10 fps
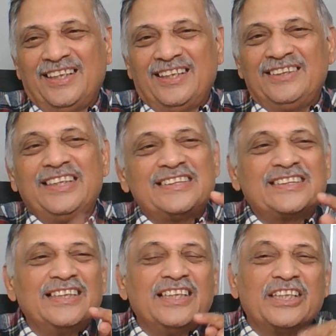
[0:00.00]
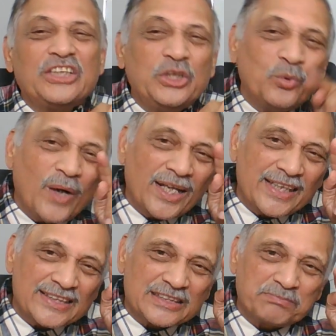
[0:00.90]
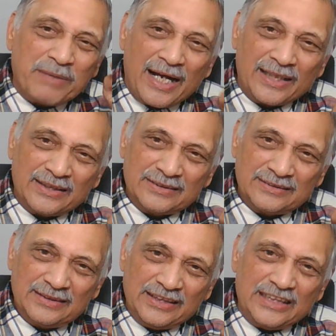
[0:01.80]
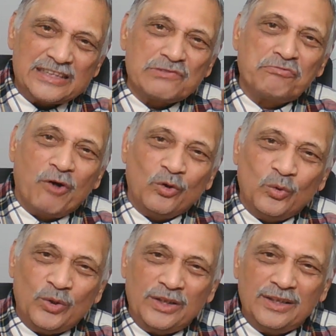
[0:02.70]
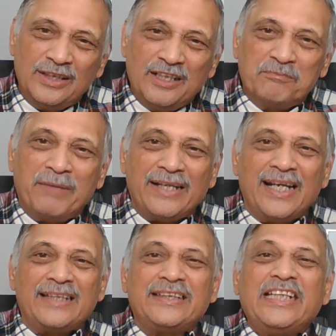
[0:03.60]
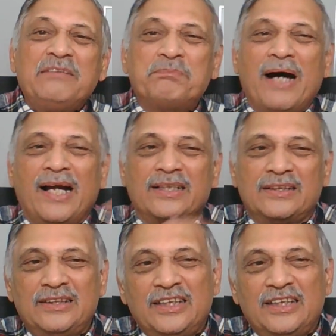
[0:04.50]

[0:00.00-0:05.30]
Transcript: This QRS part is followed by that T part,